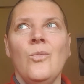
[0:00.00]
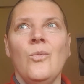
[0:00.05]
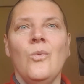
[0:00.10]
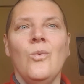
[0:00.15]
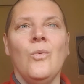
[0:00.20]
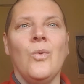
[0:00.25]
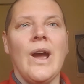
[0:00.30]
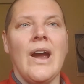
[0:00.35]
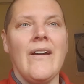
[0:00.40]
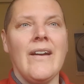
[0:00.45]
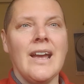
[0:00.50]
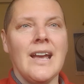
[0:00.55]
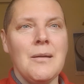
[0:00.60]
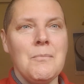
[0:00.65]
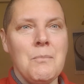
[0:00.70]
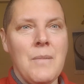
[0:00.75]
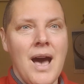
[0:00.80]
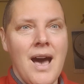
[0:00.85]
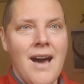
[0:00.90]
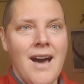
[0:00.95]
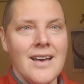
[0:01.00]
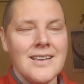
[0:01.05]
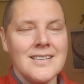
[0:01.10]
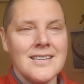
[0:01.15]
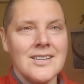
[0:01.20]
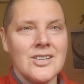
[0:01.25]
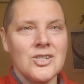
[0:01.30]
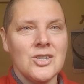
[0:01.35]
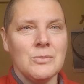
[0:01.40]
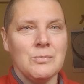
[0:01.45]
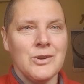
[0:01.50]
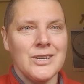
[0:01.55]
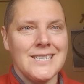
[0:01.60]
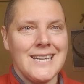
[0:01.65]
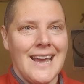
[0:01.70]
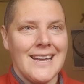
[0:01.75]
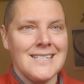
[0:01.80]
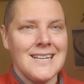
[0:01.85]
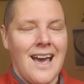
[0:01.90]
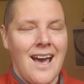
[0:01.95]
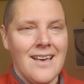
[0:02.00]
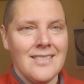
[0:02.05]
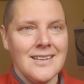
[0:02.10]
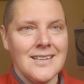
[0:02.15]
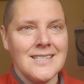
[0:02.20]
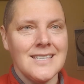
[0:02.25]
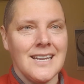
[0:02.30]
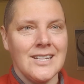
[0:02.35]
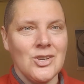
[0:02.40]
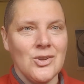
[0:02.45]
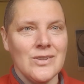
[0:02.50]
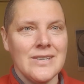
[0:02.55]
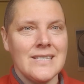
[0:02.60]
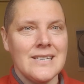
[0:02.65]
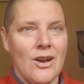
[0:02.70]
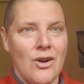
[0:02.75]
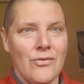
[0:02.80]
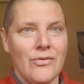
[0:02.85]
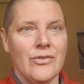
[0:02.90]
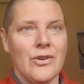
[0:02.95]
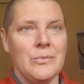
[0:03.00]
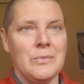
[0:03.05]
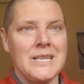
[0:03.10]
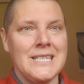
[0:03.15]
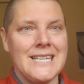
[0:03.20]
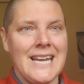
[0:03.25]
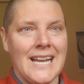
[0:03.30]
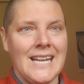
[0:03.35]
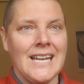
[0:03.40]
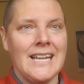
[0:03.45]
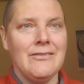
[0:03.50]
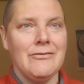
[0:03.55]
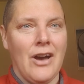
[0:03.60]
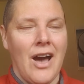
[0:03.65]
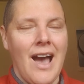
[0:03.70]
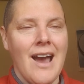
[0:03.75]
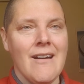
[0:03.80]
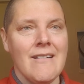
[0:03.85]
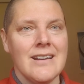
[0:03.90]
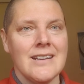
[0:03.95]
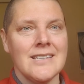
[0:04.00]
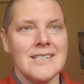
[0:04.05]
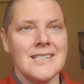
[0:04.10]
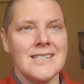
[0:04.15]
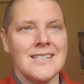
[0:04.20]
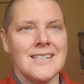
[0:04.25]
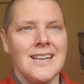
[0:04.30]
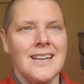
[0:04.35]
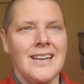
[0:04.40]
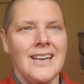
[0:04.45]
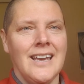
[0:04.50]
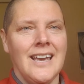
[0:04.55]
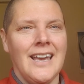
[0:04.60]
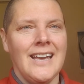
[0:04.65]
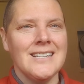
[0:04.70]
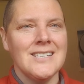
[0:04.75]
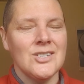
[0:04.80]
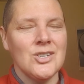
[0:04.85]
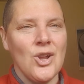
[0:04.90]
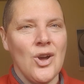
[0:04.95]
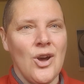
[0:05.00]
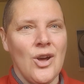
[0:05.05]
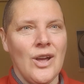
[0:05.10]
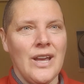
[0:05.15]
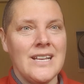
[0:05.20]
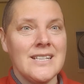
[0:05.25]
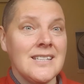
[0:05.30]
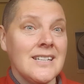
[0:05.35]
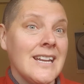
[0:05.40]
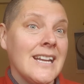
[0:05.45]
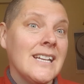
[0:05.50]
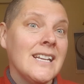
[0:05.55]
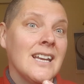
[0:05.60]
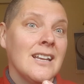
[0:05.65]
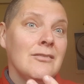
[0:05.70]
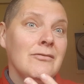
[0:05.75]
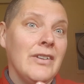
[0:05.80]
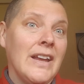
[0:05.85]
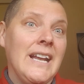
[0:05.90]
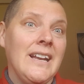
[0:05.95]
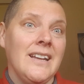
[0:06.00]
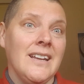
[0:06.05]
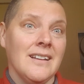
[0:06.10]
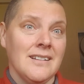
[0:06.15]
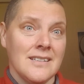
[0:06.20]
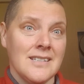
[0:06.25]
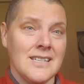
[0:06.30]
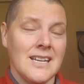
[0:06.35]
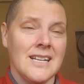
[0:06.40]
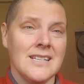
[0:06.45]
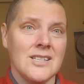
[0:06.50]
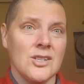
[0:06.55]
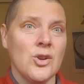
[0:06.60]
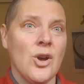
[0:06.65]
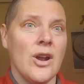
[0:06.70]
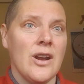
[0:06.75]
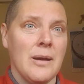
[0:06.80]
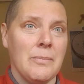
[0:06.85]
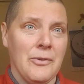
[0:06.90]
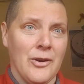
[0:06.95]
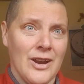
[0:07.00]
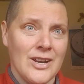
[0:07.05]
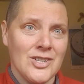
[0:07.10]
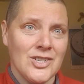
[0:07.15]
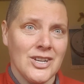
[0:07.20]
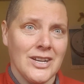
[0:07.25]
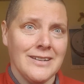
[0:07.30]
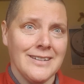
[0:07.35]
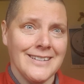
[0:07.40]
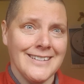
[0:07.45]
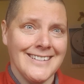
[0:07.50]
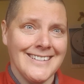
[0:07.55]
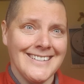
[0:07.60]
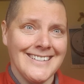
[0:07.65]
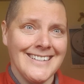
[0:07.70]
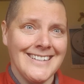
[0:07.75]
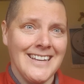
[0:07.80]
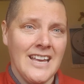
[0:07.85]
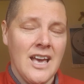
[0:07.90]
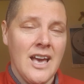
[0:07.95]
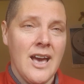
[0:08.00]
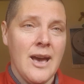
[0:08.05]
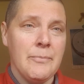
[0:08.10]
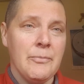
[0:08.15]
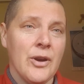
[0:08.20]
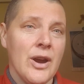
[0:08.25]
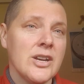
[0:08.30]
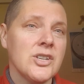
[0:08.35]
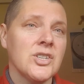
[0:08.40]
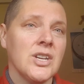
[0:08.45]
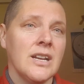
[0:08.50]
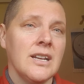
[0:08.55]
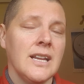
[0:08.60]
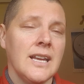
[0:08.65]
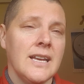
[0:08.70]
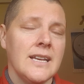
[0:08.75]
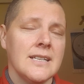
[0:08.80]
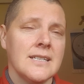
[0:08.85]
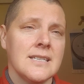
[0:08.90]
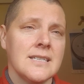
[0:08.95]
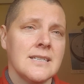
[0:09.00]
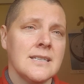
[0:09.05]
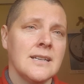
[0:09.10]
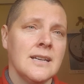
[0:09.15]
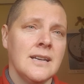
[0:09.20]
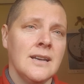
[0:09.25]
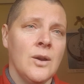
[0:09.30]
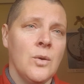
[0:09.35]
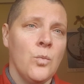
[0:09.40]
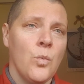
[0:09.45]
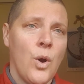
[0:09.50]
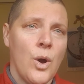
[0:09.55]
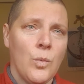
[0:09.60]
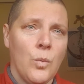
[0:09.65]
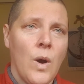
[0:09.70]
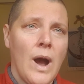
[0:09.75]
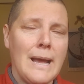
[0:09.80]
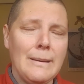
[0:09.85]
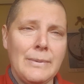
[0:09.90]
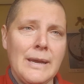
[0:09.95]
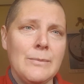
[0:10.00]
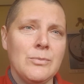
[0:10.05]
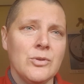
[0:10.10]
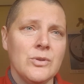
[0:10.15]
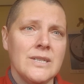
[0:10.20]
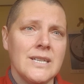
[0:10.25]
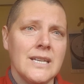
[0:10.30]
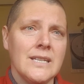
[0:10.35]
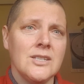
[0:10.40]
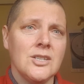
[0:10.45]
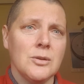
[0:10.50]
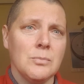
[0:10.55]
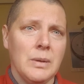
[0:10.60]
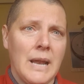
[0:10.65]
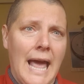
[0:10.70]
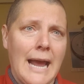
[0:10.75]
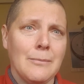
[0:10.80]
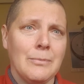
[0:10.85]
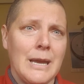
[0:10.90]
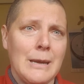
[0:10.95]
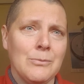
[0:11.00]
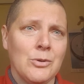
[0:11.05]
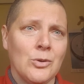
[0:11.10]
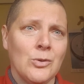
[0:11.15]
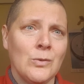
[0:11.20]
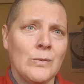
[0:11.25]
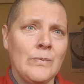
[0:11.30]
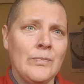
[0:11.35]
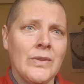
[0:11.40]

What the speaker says: wearing a mask to protect others and yourself from a deadly virus is an inconvenience. It's not oppression. Oppression is what white people did to black people,